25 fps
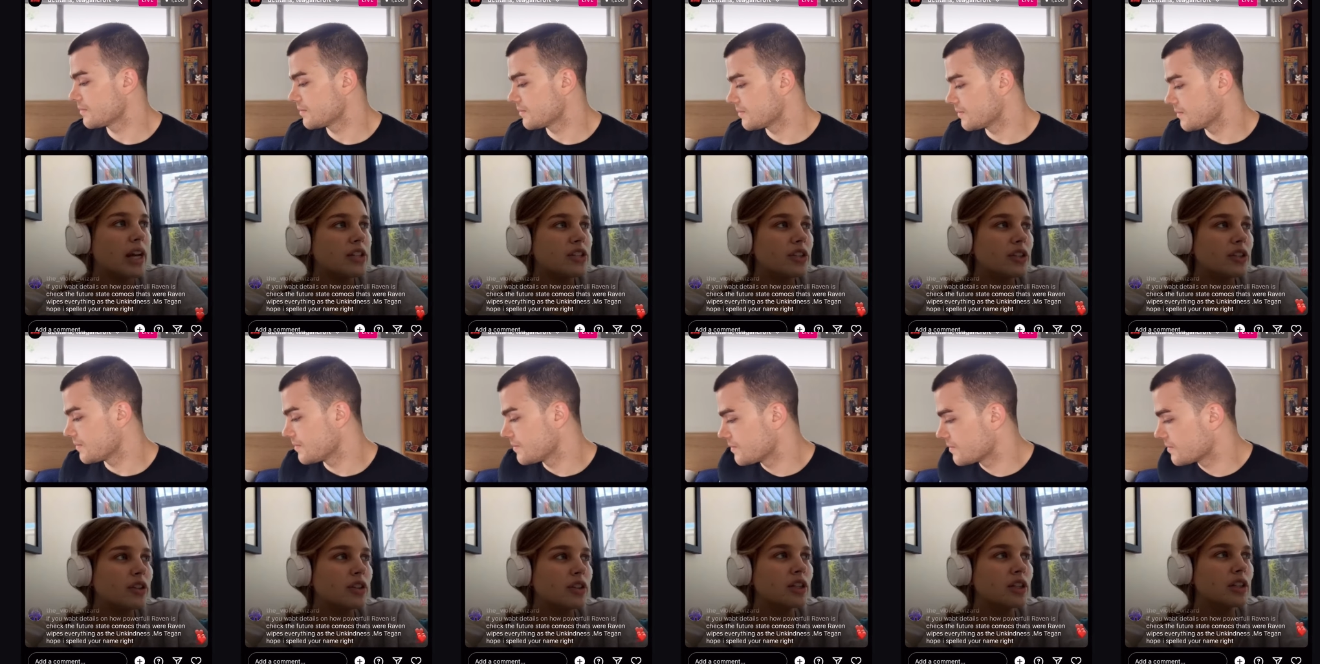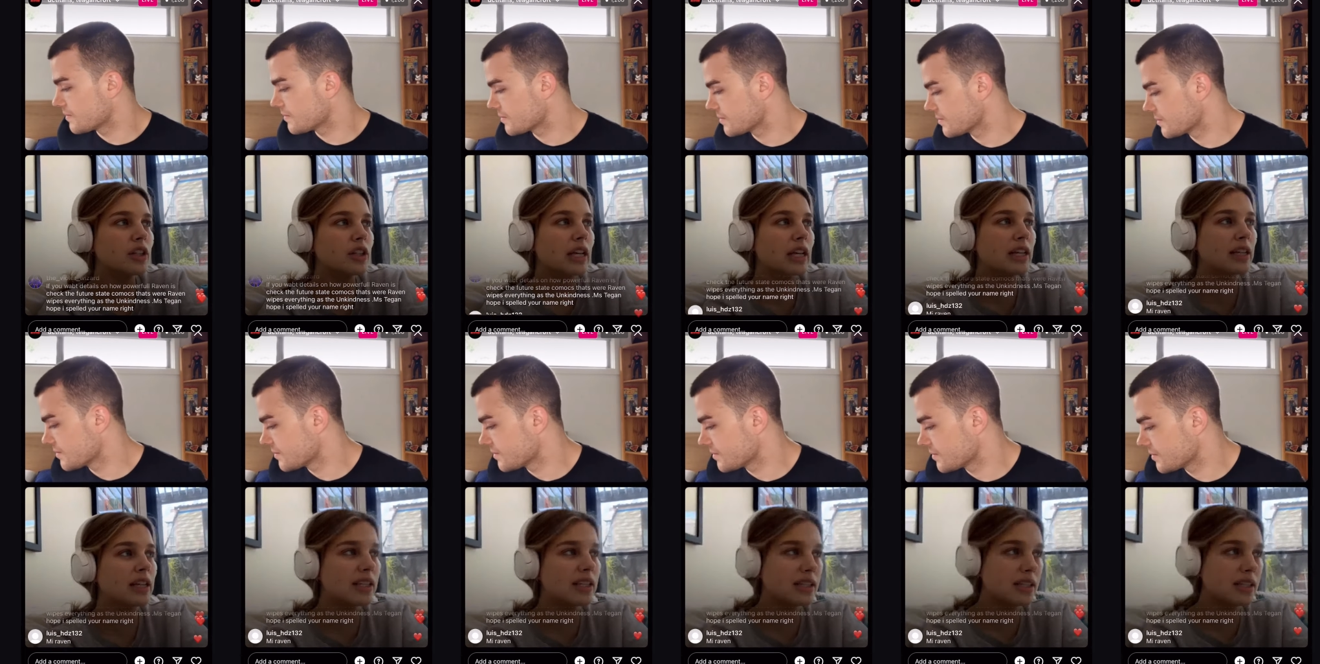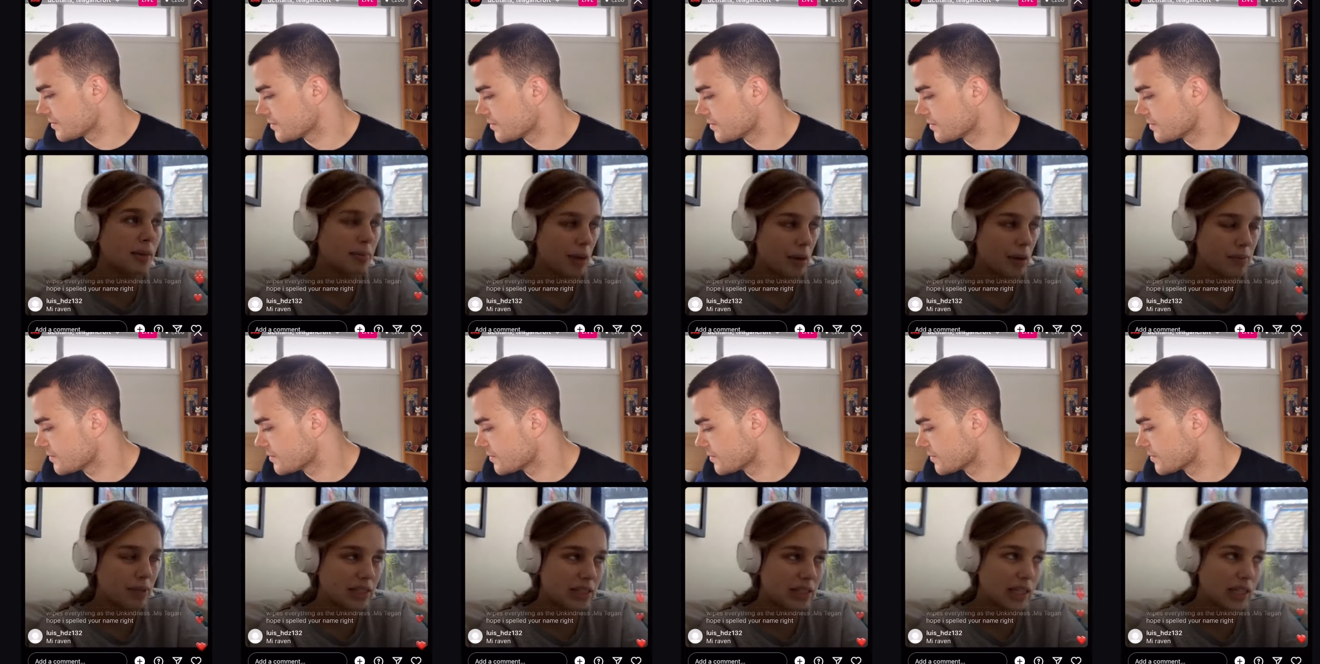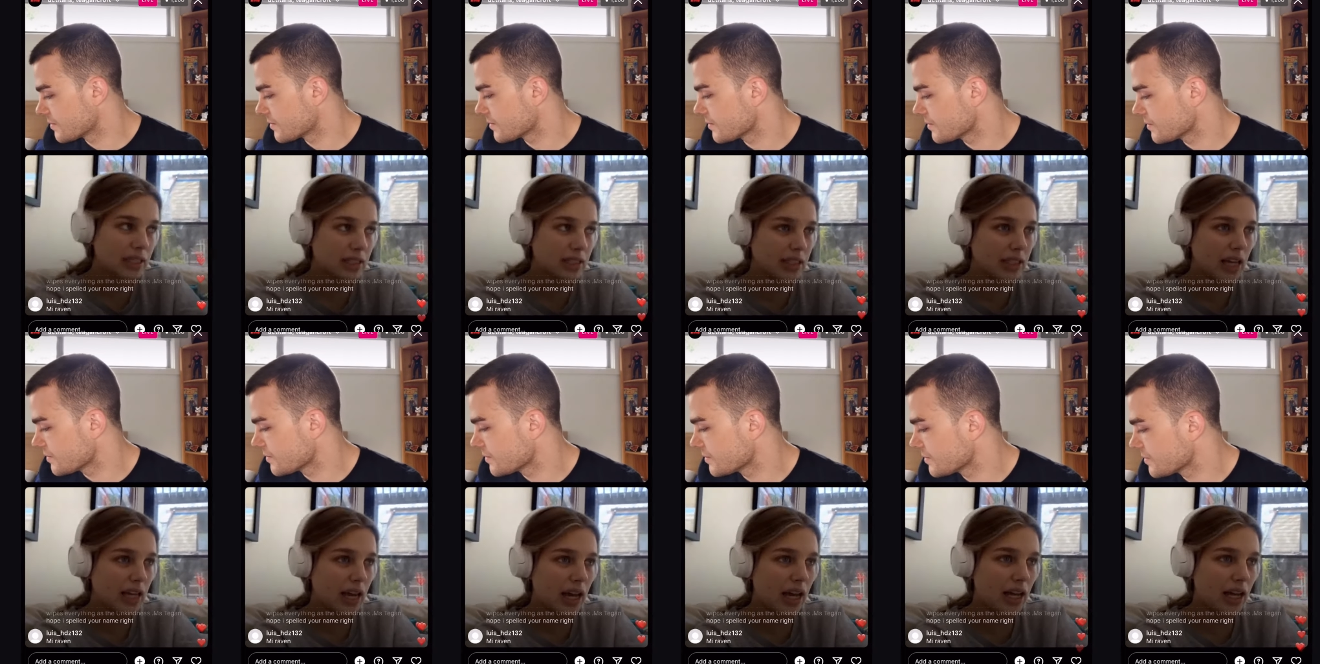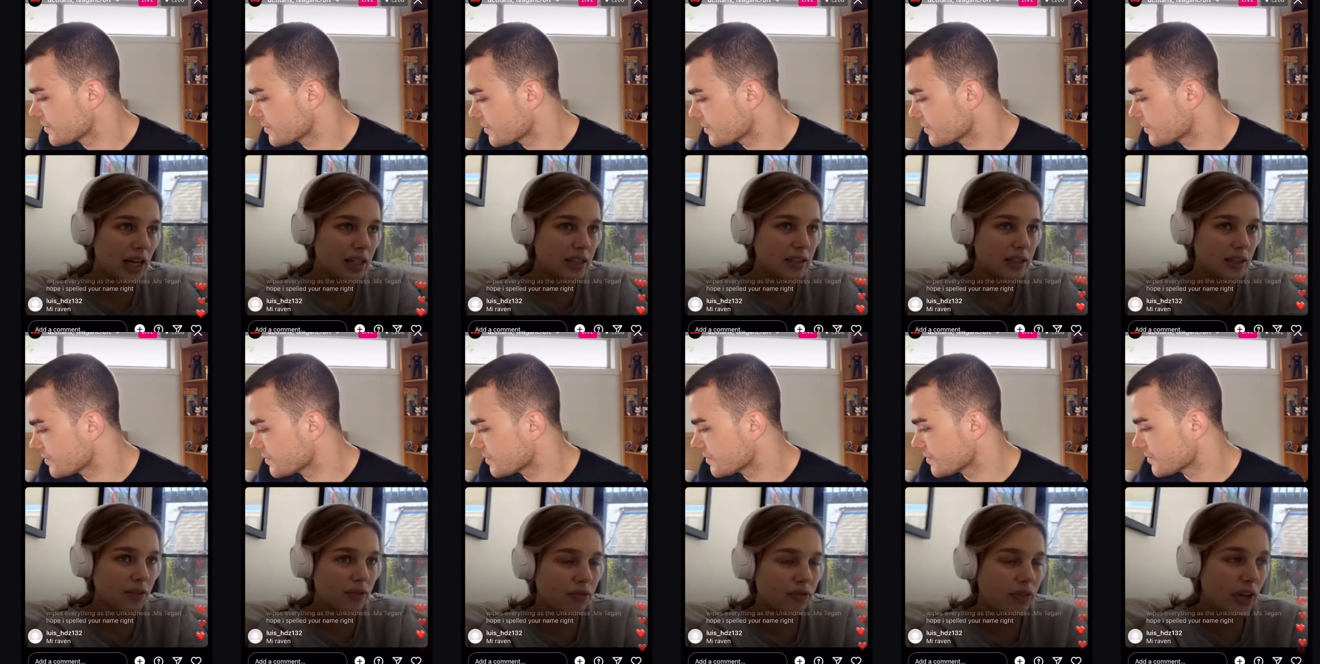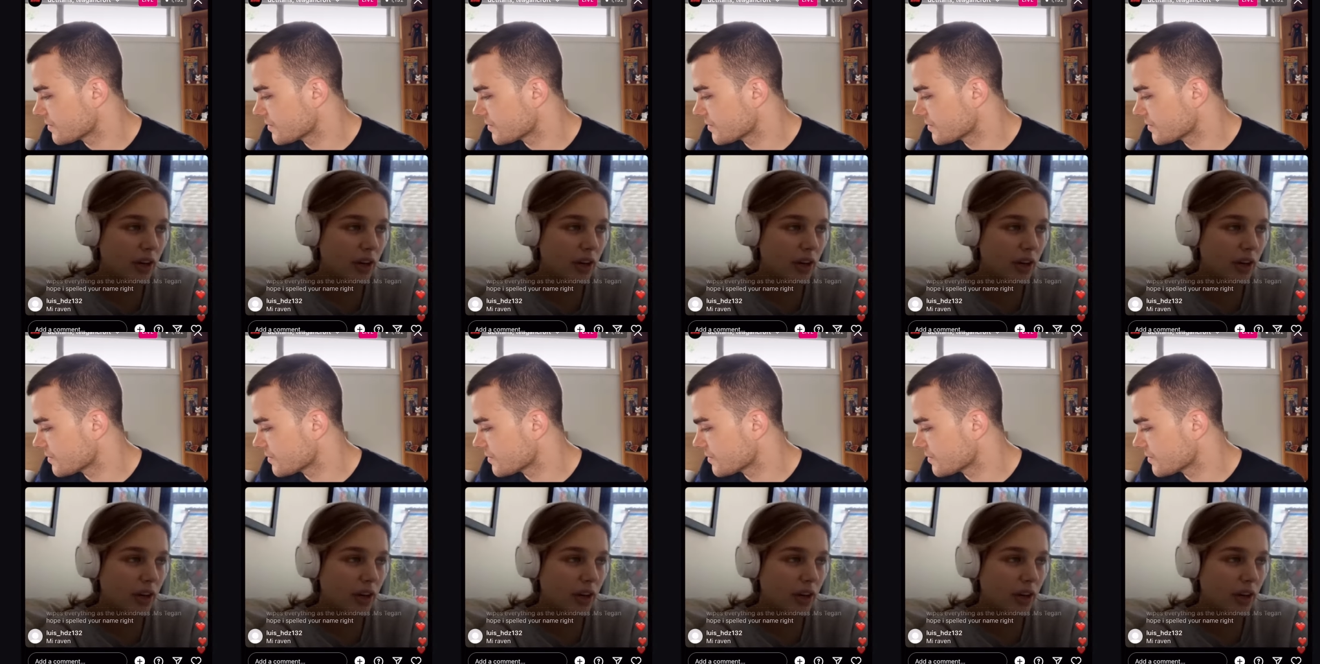Speaker 1: Rachel in this upcoming season has